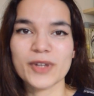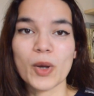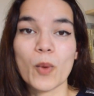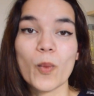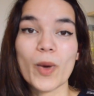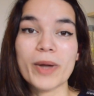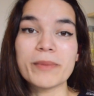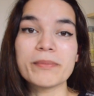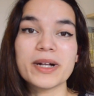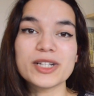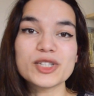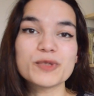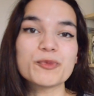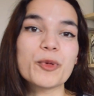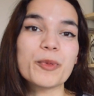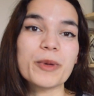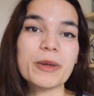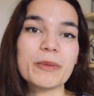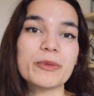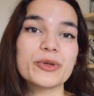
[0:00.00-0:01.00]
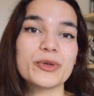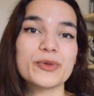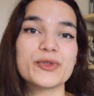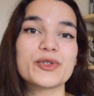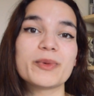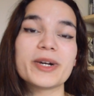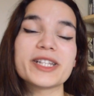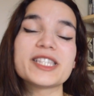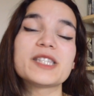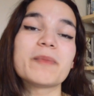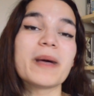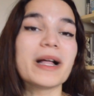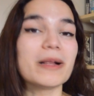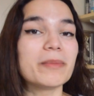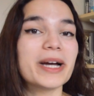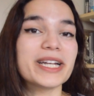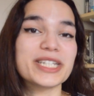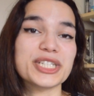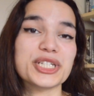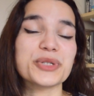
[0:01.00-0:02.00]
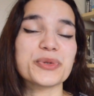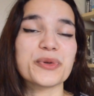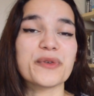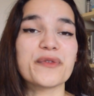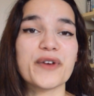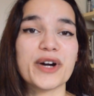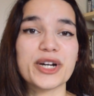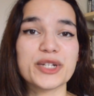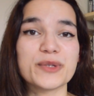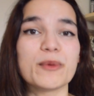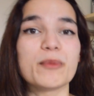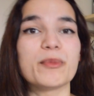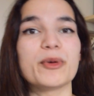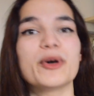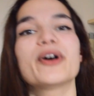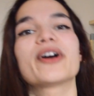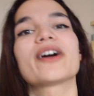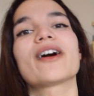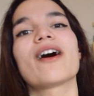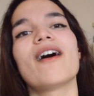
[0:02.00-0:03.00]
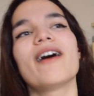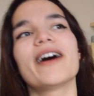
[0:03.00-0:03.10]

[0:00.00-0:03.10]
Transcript: When multiple people use the word spellbinding to refer to a book,